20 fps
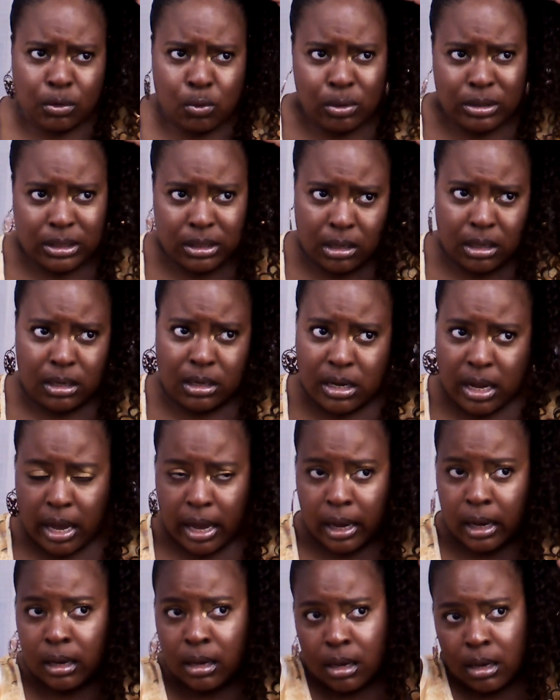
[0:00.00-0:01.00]
colors of the
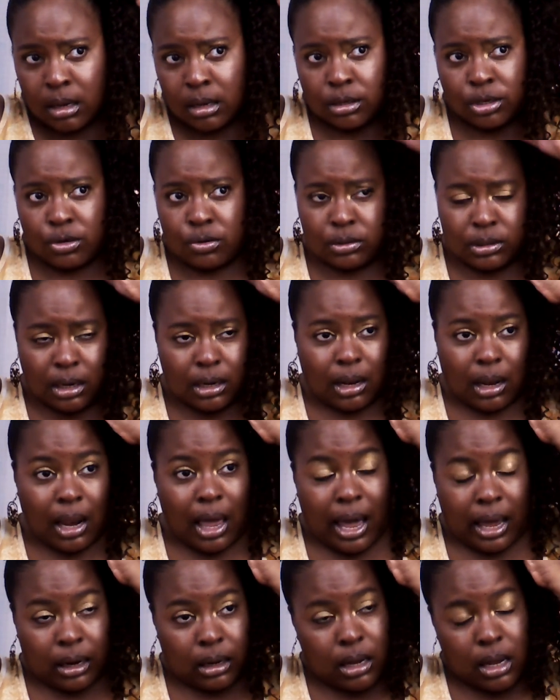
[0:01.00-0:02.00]
day using a
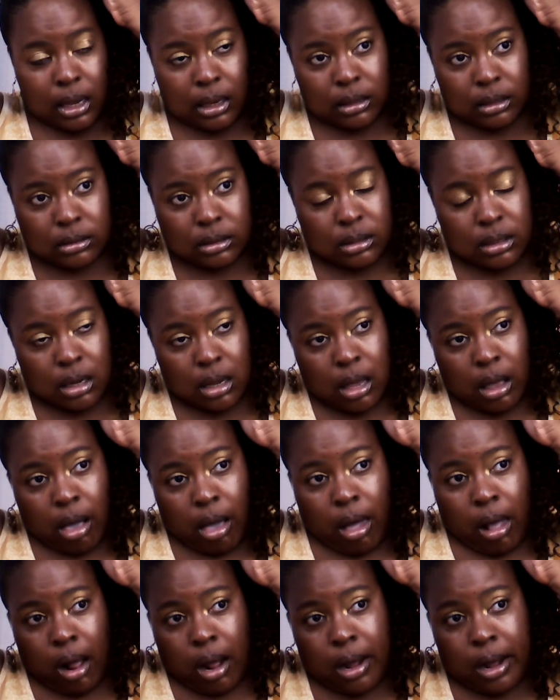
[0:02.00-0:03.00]
lot of colors.
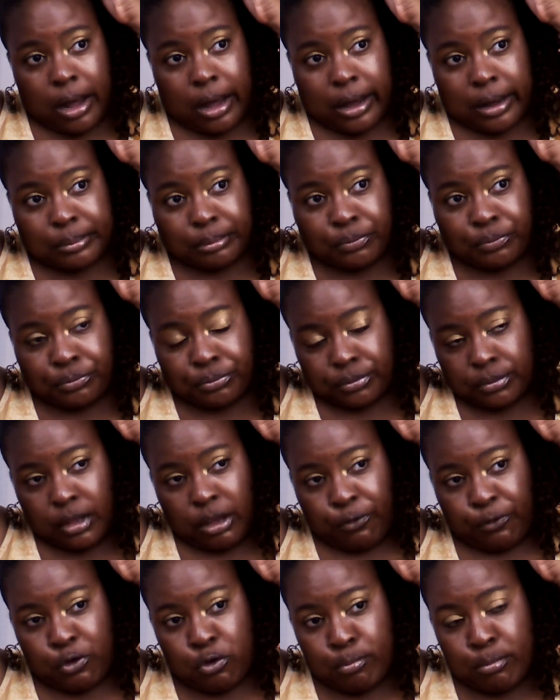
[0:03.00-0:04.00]

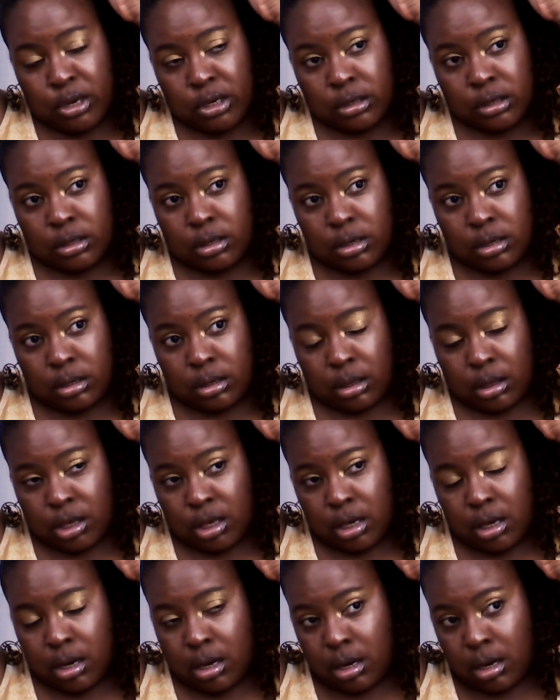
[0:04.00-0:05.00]
If you missed
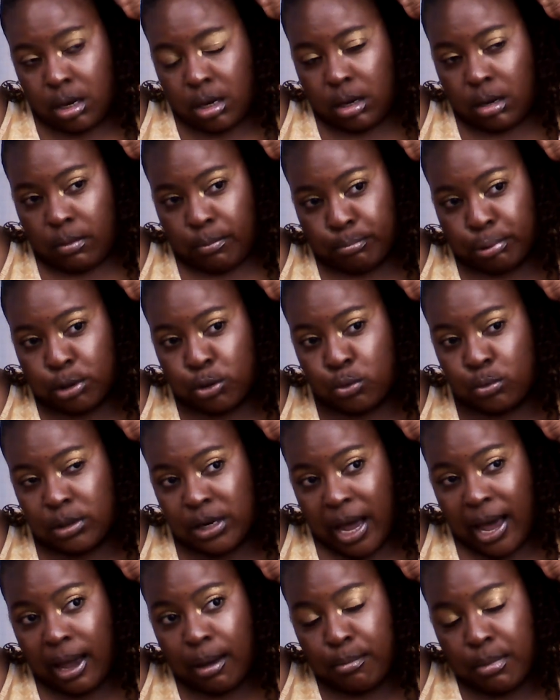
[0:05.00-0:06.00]
the
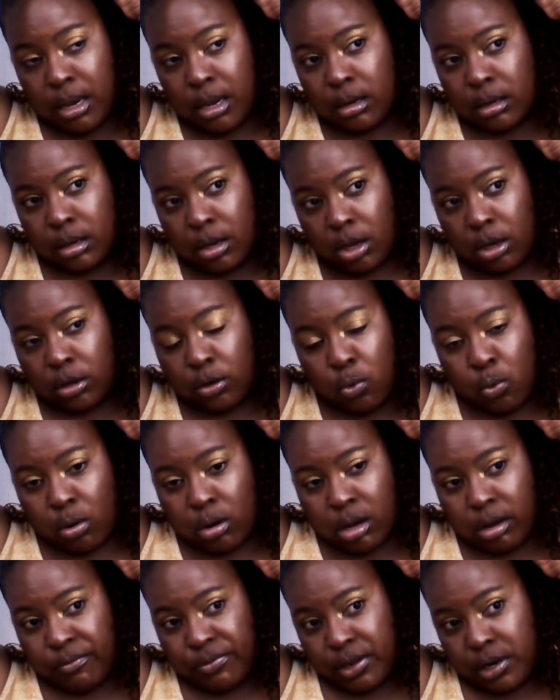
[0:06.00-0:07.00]
blue diamond
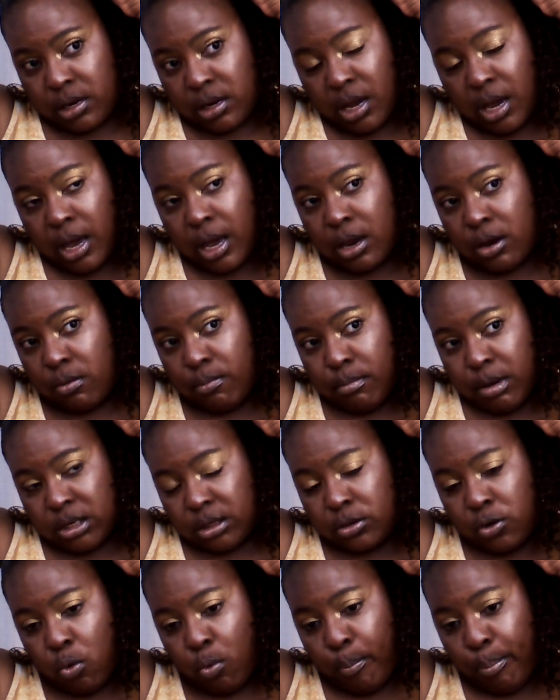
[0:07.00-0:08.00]
color of the day, you
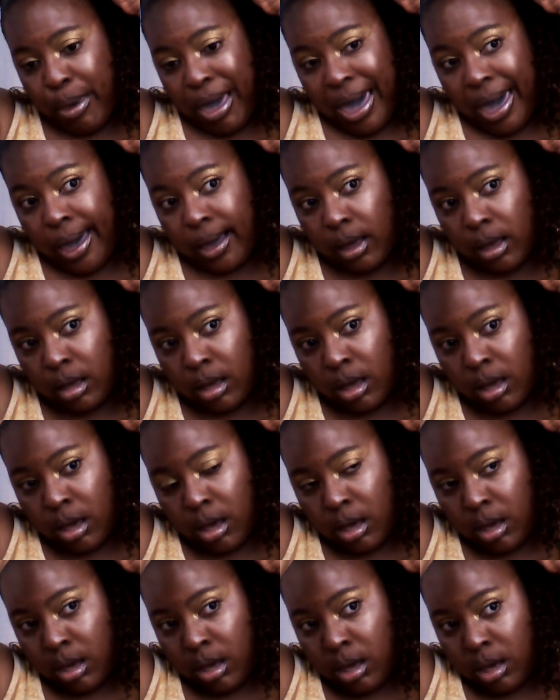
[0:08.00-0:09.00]
must go back.
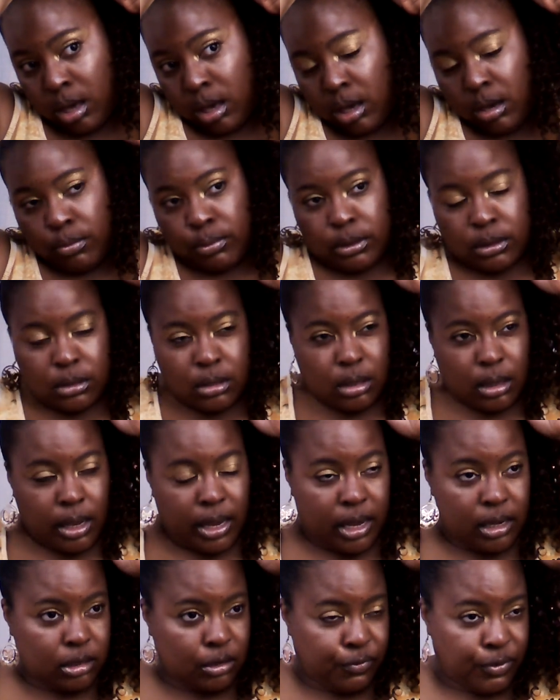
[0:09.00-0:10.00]
It was the
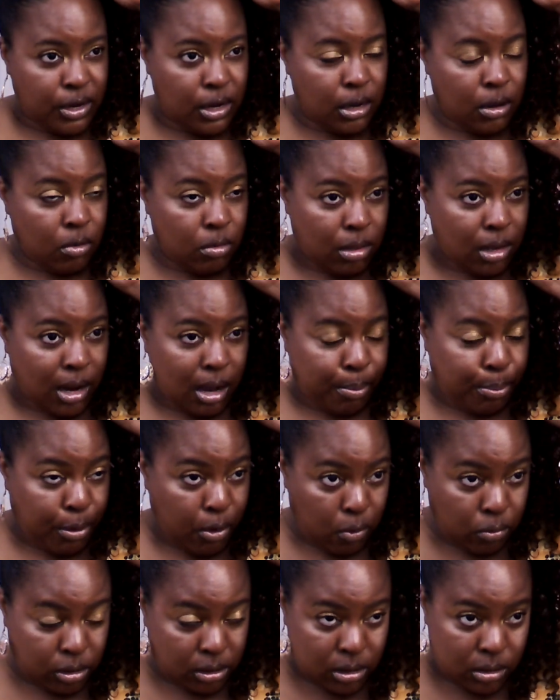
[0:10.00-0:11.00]
last video that I
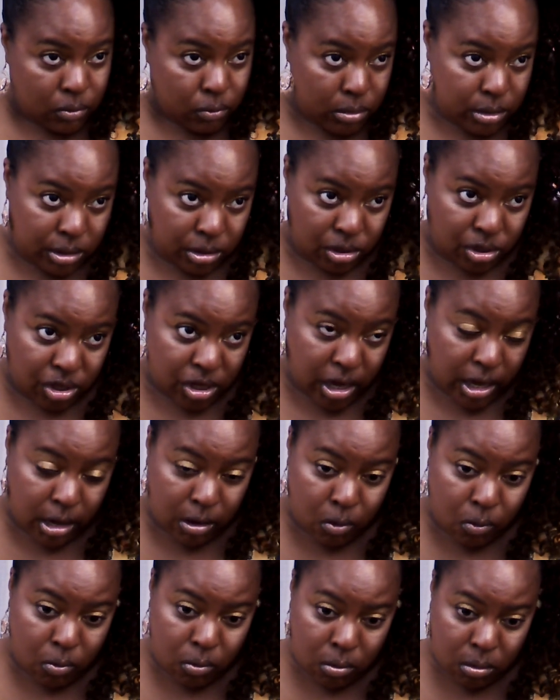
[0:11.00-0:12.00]
posted on this
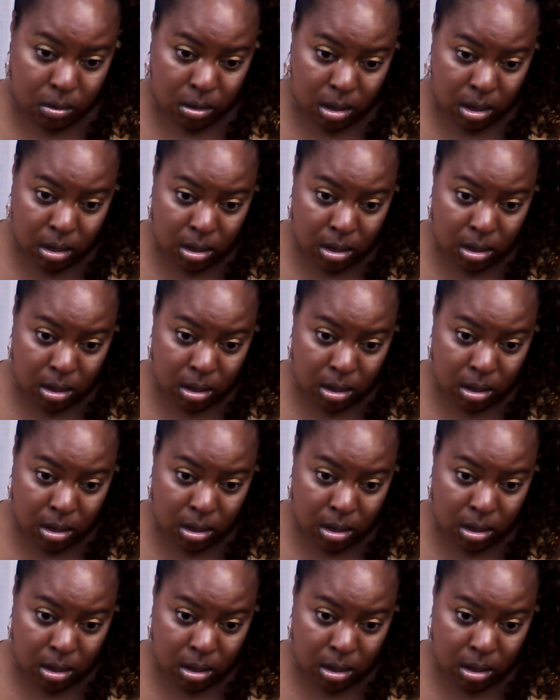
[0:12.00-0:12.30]
channel.